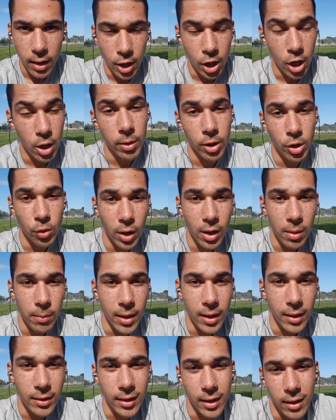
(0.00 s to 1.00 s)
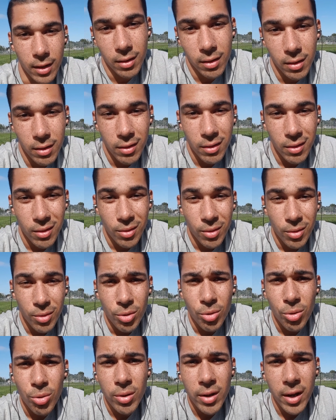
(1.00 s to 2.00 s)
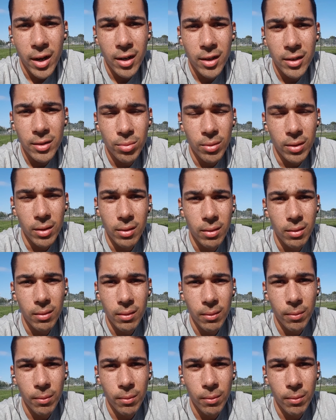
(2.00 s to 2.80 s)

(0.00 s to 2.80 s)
It could be 20 minutes, and who cares with